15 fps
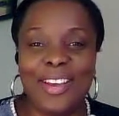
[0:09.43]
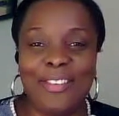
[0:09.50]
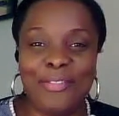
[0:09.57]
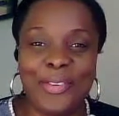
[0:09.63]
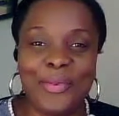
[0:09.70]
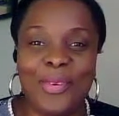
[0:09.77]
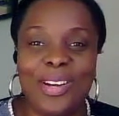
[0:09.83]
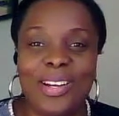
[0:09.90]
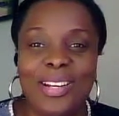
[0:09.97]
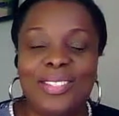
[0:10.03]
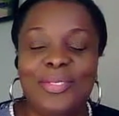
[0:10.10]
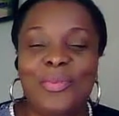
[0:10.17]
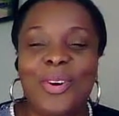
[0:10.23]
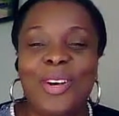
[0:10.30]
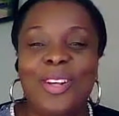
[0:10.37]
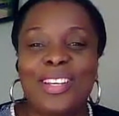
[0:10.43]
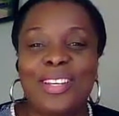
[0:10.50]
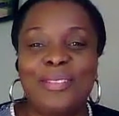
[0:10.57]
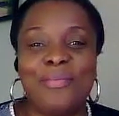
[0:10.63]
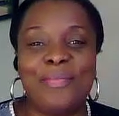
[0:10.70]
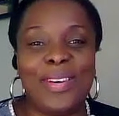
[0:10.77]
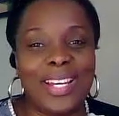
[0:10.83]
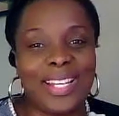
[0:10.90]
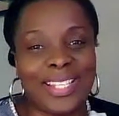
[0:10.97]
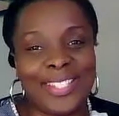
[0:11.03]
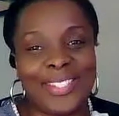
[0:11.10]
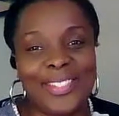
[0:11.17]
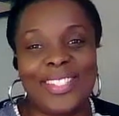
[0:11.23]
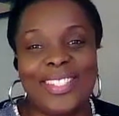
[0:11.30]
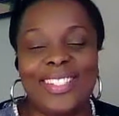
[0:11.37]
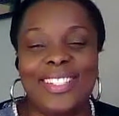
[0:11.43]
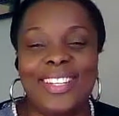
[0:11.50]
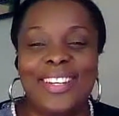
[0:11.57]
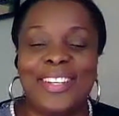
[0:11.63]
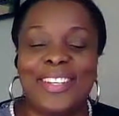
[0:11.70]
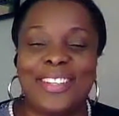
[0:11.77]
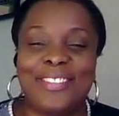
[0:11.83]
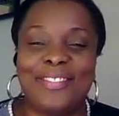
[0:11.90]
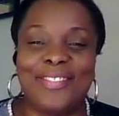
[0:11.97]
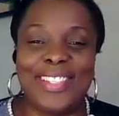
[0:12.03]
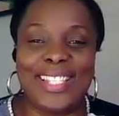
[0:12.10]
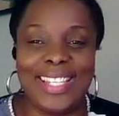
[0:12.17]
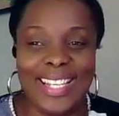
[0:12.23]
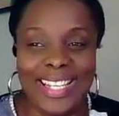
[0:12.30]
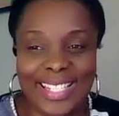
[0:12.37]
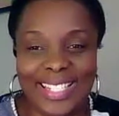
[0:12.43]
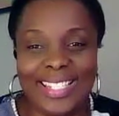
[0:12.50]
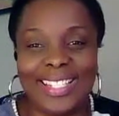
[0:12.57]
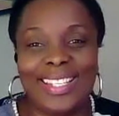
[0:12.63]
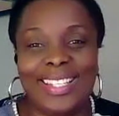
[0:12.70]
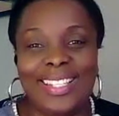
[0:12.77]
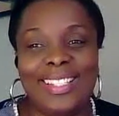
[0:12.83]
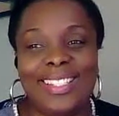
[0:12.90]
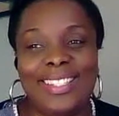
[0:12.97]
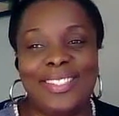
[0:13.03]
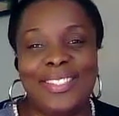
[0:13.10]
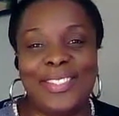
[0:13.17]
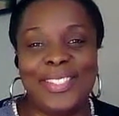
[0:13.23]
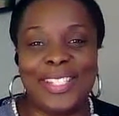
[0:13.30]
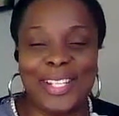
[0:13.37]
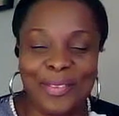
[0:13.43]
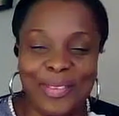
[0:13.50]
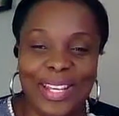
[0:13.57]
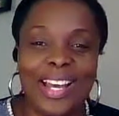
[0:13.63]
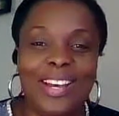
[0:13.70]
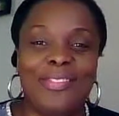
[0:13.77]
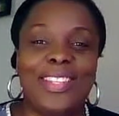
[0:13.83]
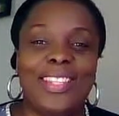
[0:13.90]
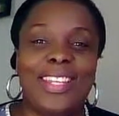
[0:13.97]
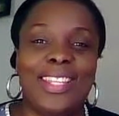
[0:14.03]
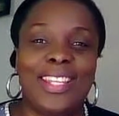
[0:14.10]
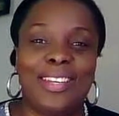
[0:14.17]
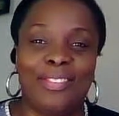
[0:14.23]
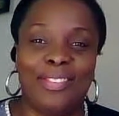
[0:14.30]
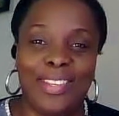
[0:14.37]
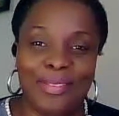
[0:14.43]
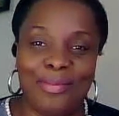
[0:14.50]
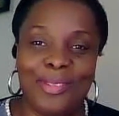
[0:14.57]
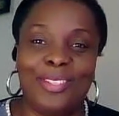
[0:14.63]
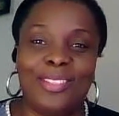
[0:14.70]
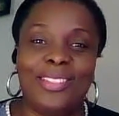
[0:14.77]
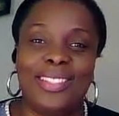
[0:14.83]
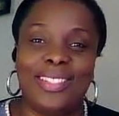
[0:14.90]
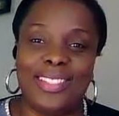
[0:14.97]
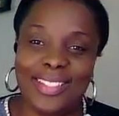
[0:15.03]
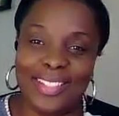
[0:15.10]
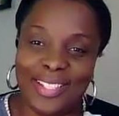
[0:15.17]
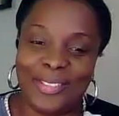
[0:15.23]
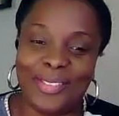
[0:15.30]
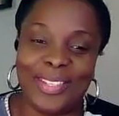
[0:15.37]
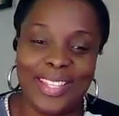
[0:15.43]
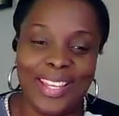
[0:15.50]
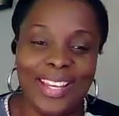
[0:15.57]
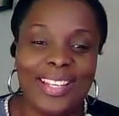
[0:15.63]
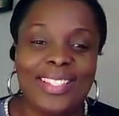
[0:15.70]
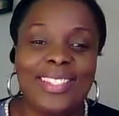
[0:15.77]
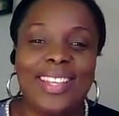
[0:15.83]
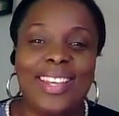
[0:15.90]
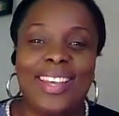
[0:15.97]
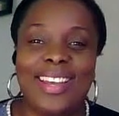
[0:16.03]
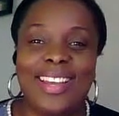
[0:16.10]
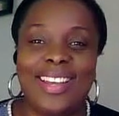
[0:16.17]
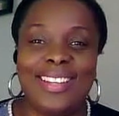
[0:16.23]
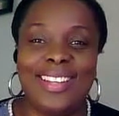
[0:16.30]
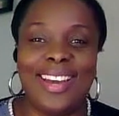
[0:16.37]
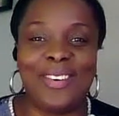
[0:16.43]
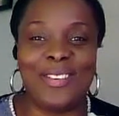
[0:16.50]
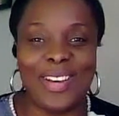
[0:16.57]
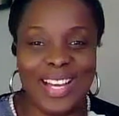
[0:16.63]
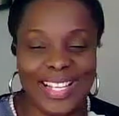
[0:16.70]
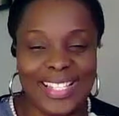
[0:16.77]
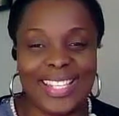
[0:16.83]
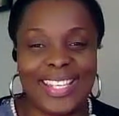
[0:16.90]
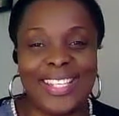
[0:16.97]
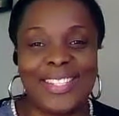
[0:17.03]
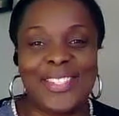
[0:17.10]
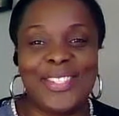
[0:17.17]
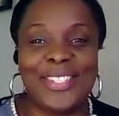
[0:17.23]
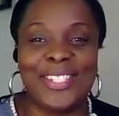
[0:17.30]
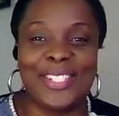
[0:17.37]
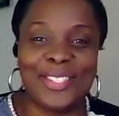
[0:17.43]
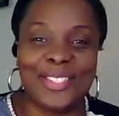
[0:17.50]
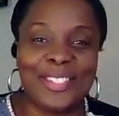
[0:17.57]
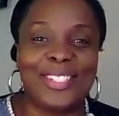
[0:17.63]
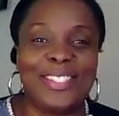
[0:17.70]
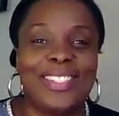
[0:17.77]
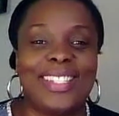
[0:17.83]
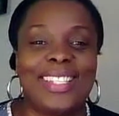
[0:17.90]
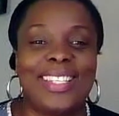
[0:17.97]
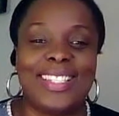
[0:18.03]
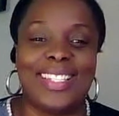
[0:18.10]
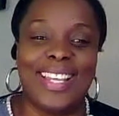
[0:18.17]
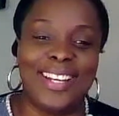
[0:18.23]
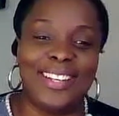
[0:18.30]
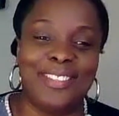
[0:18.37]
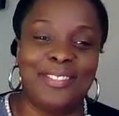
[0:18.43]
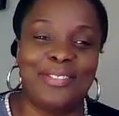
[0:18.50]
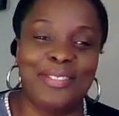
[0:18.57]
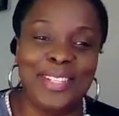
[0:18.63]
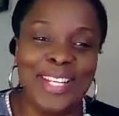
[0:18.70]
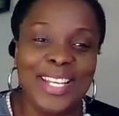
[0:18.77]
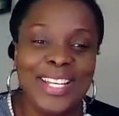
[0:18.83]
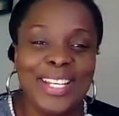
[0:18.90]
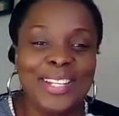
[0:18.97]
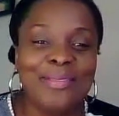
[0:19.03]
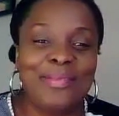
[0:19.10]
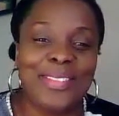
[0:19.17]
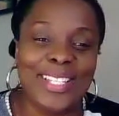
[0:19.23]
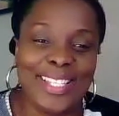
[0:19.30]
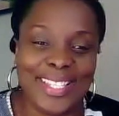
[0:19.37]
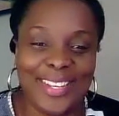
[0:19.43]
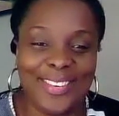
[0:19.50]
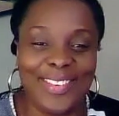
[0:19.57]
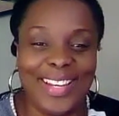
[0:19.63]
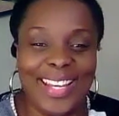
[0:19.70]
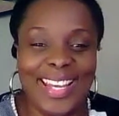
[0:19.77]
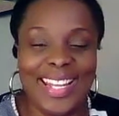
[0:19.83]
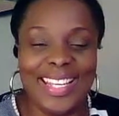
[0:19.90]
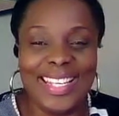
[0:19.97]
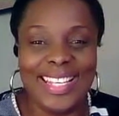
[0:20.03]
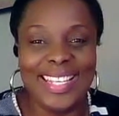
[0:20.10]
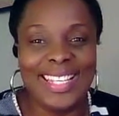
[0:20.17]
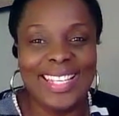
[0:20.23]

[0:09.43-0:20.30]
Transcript: everyone. Welcome back to Engineering Conversations. And today we have a female engineer with us, and I'll ask her to introduce herself. Please go ahead.